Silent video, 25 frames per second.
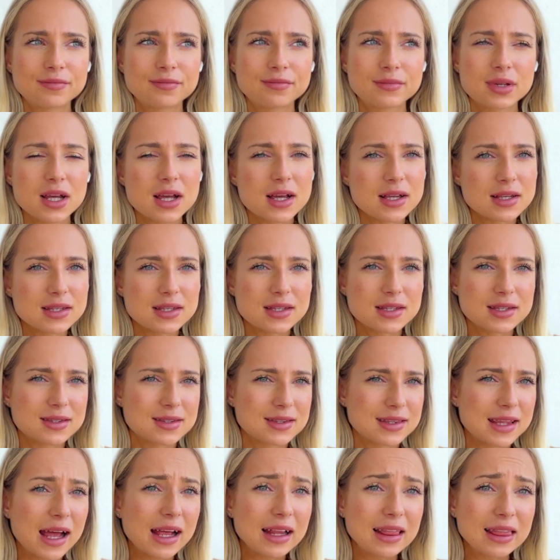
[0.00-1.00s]
because
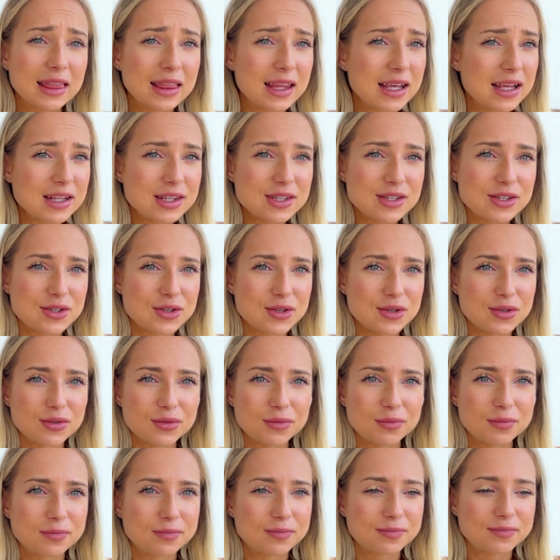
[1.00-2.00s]
that leads to
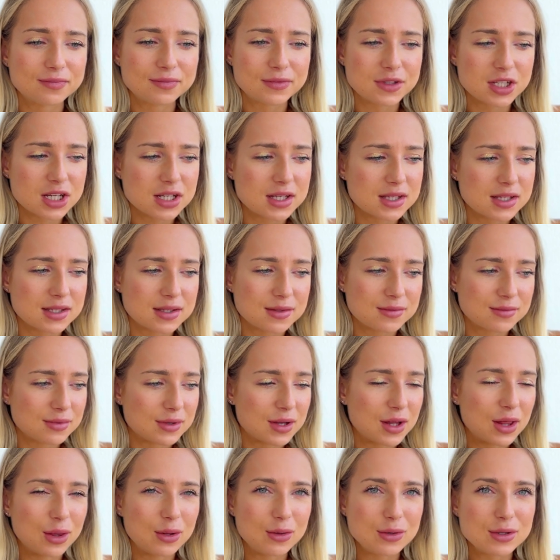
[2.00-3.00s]
just
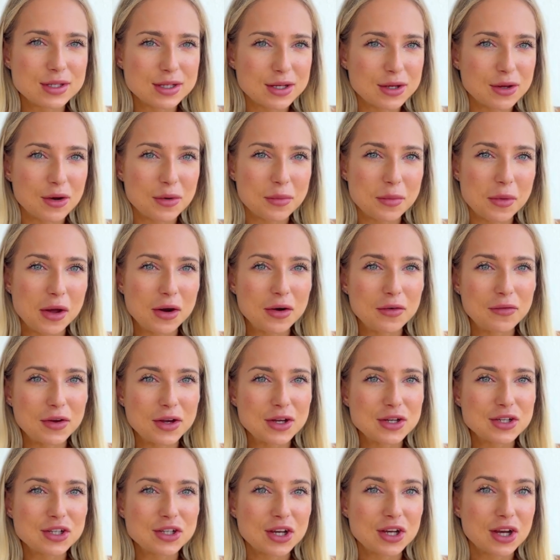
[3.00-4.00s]
losing your
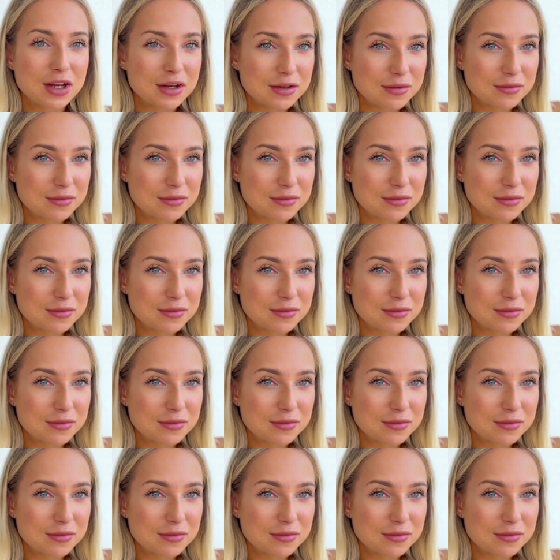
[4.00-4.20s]
motivation,